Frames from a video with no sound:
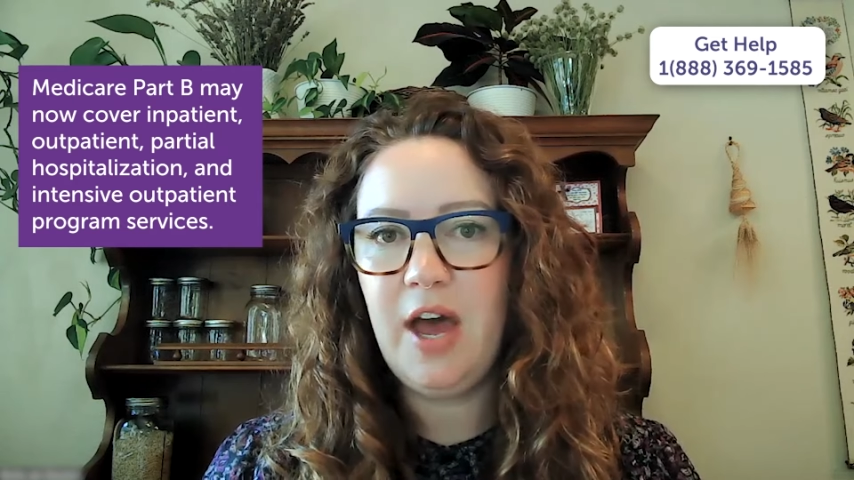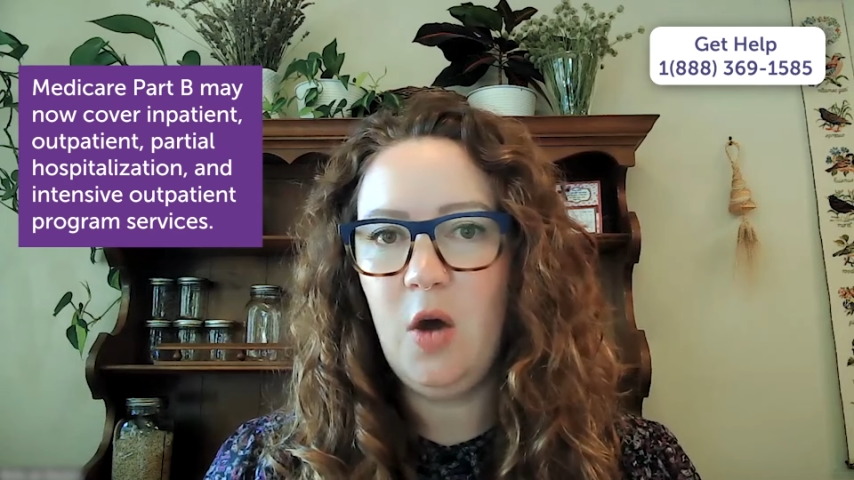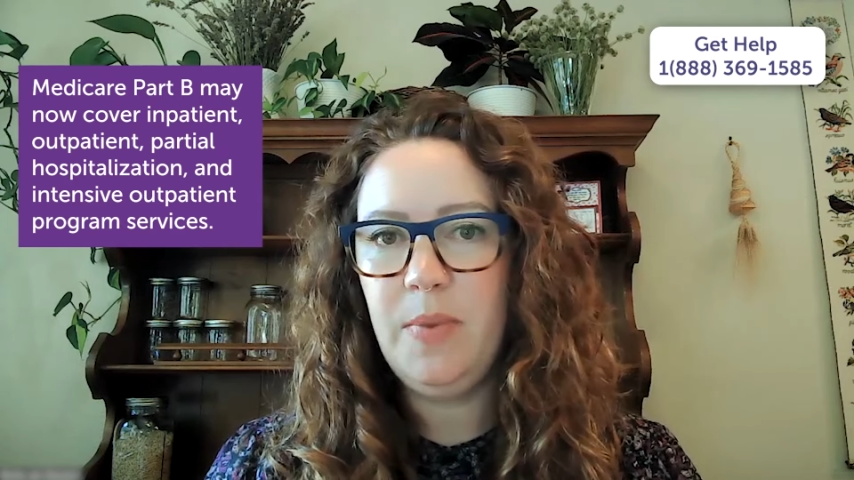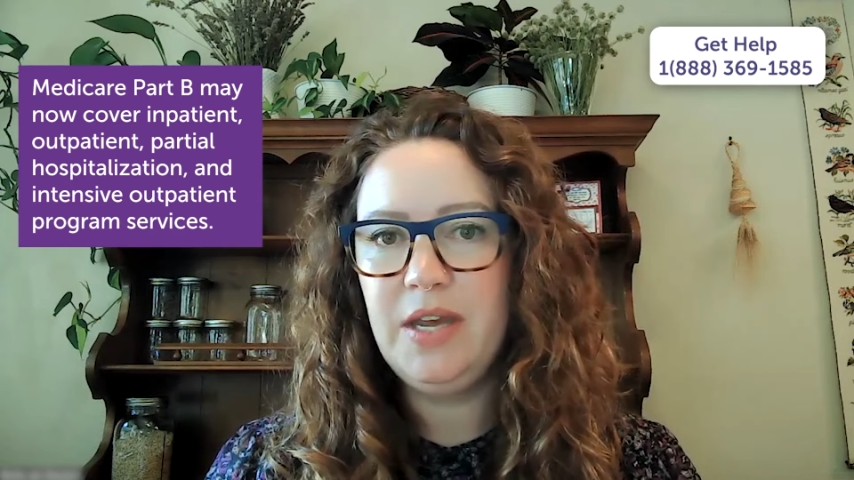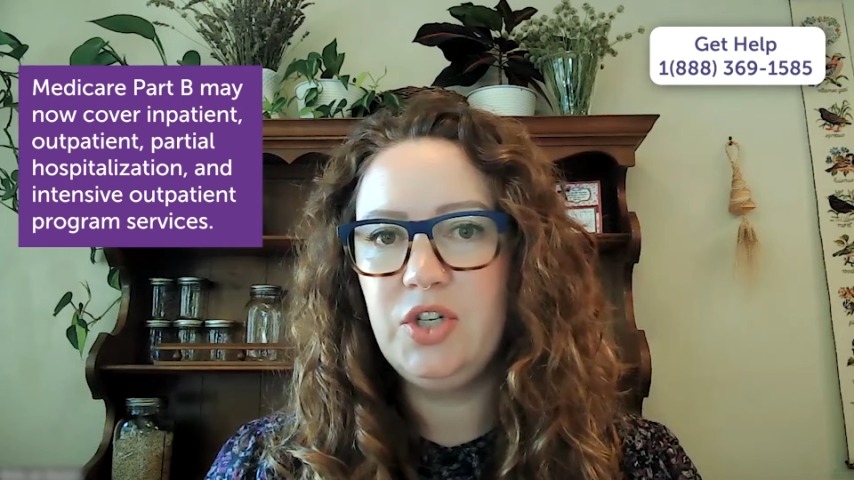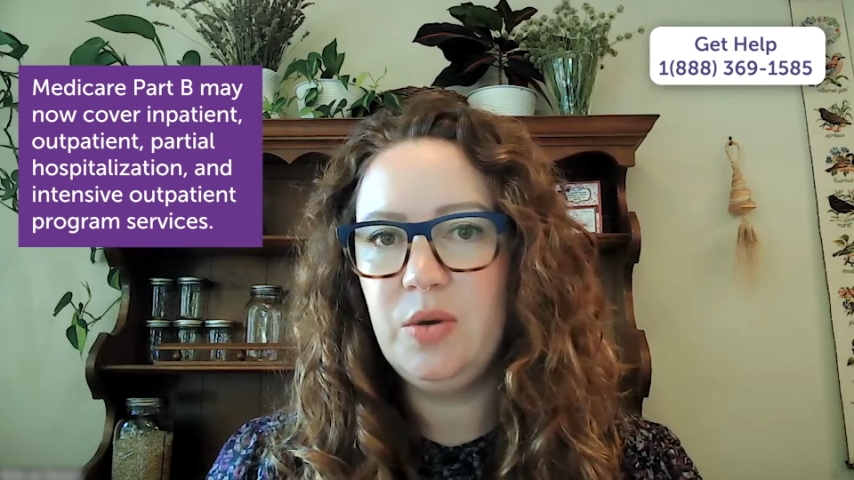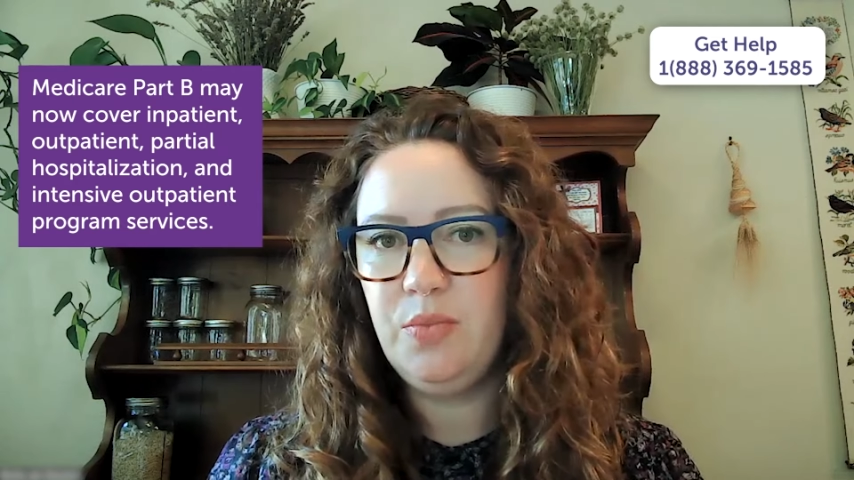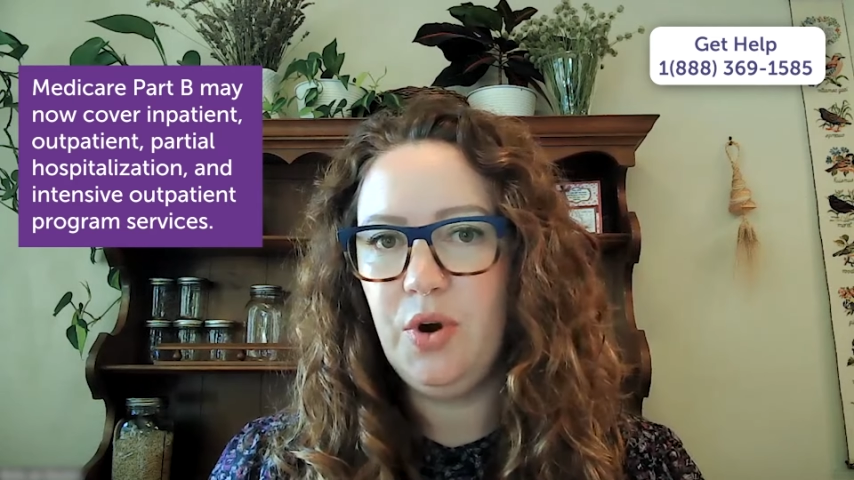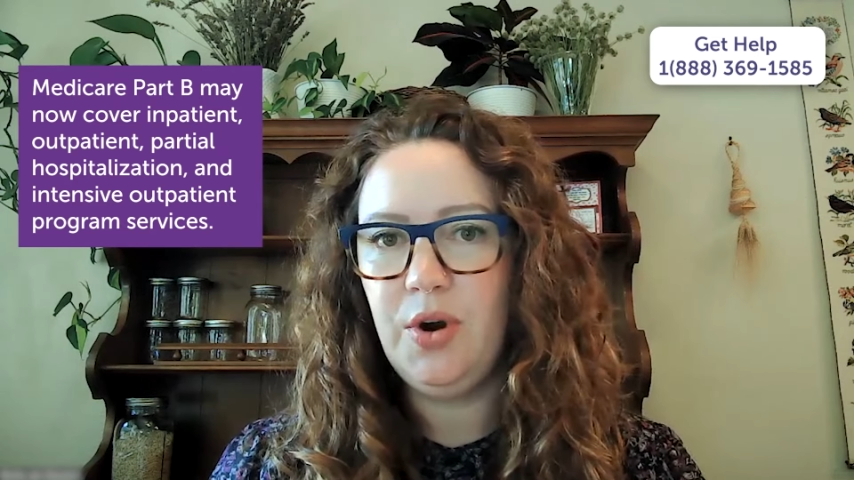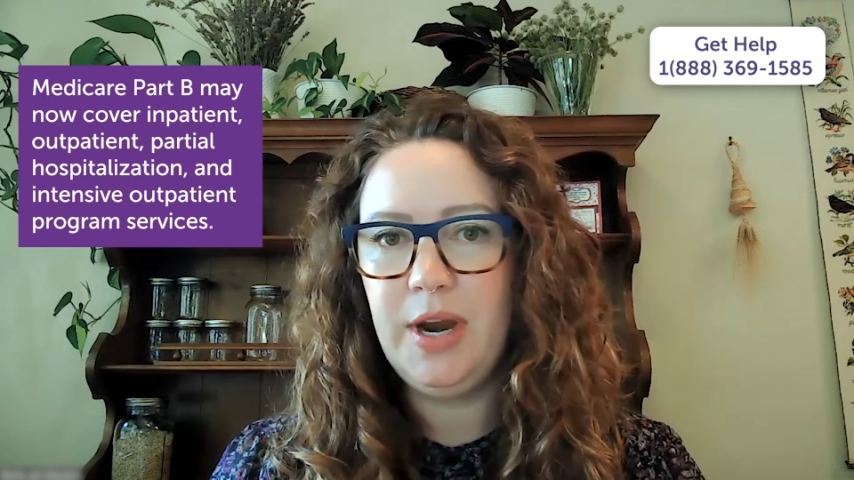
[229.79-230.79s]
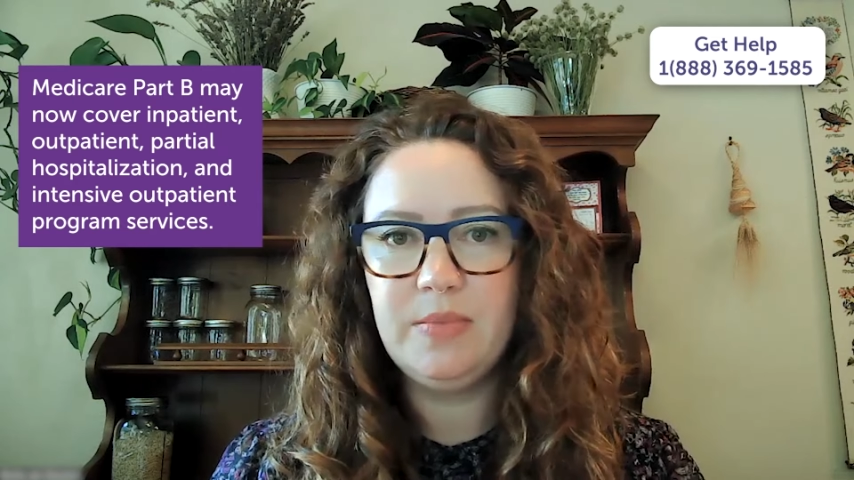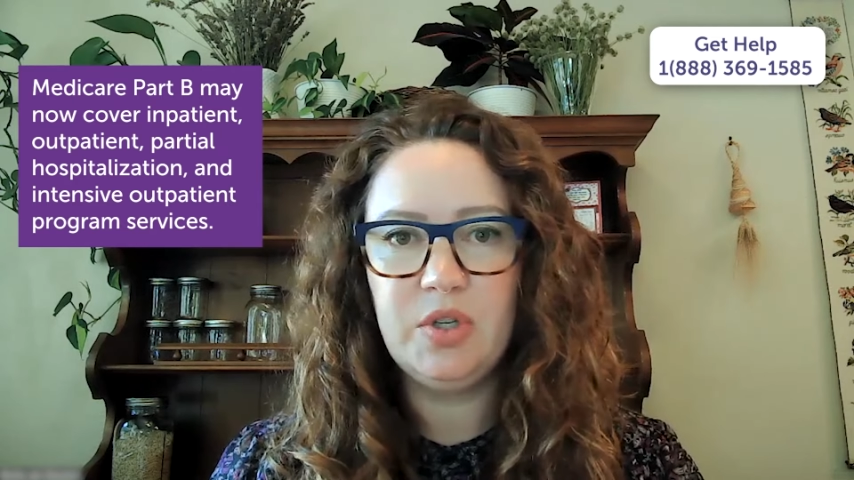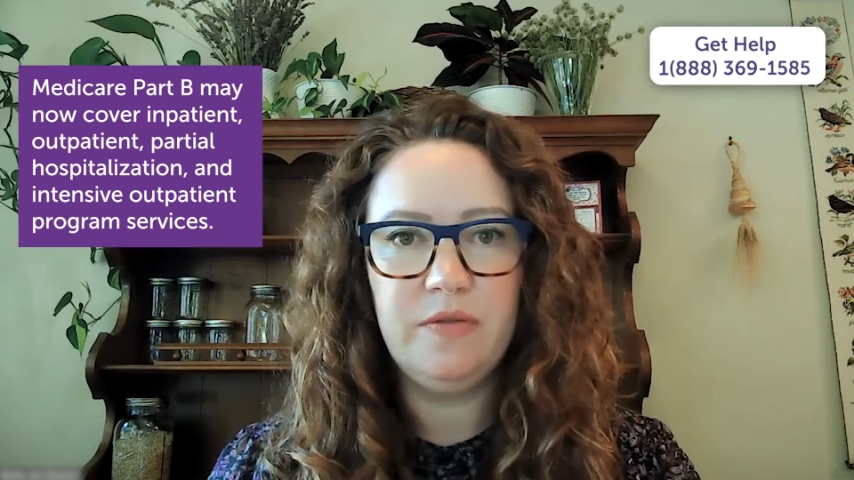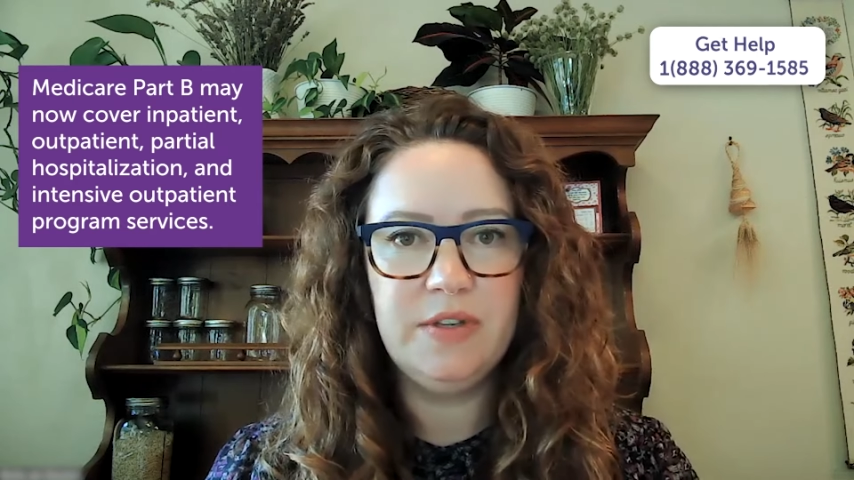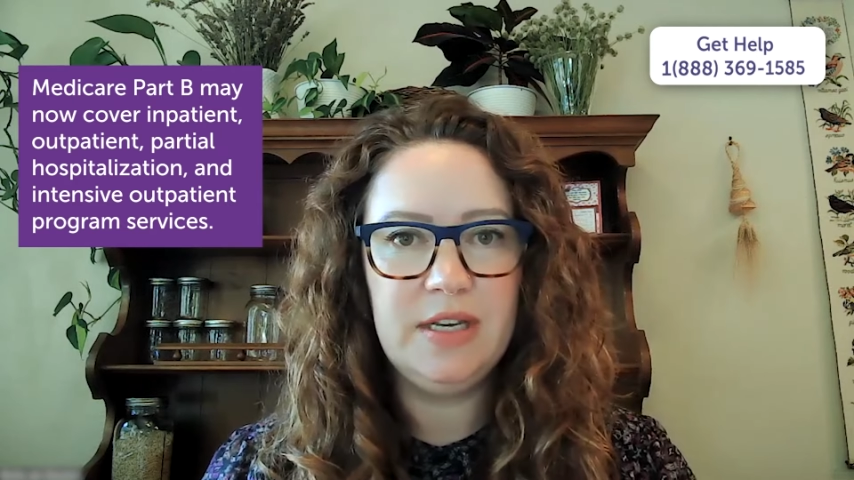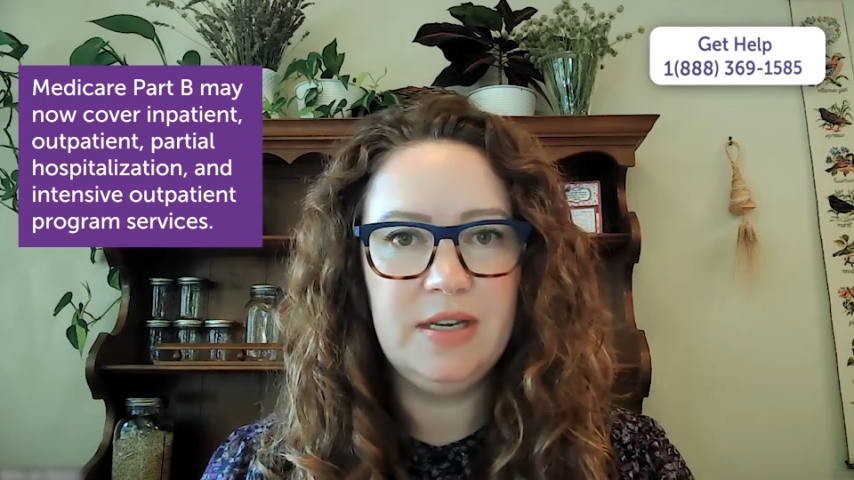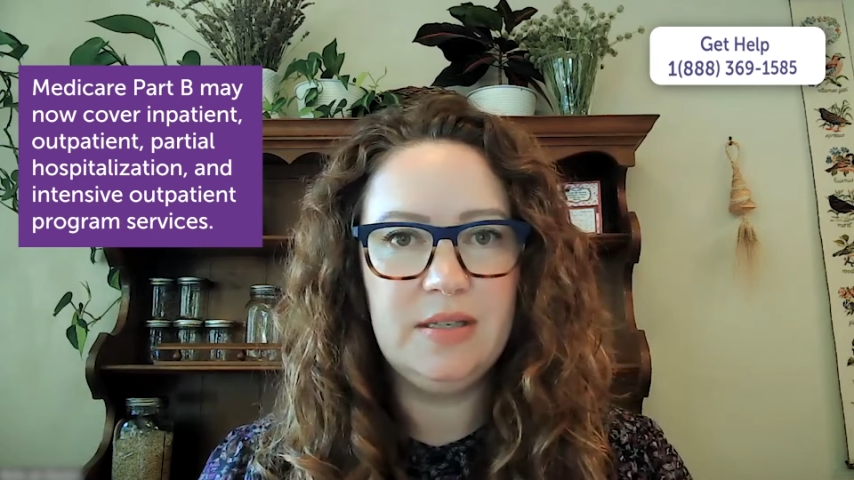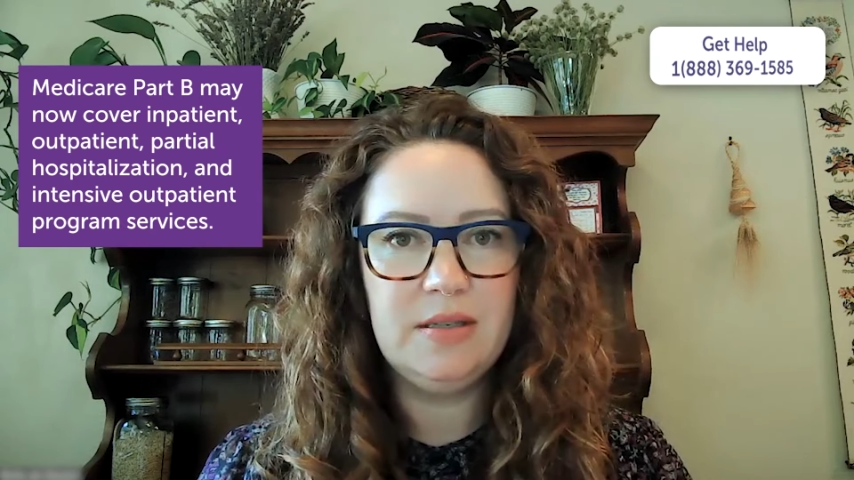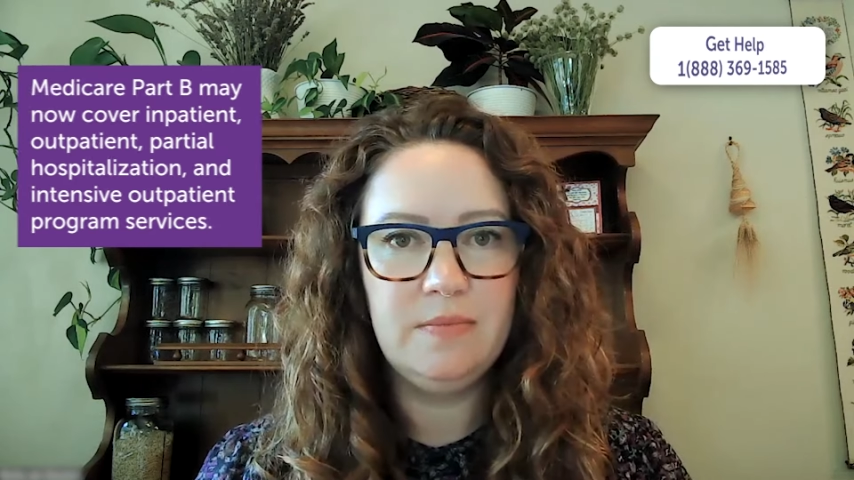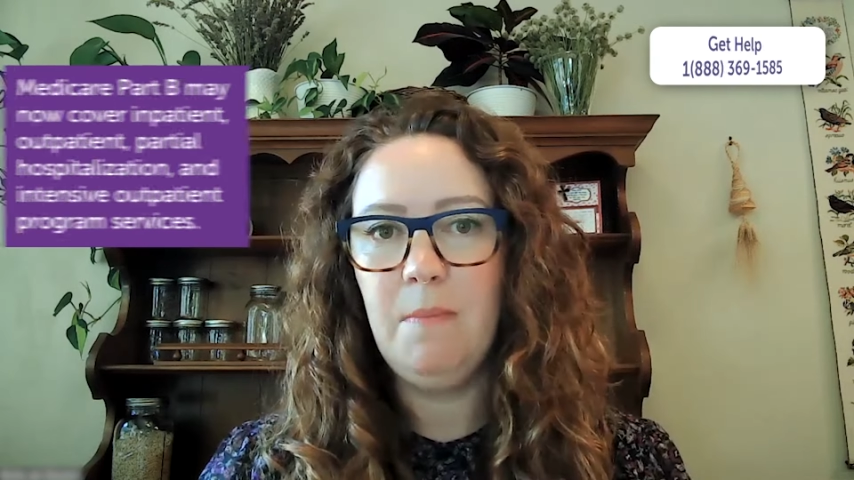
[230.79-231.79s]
outpatient program services.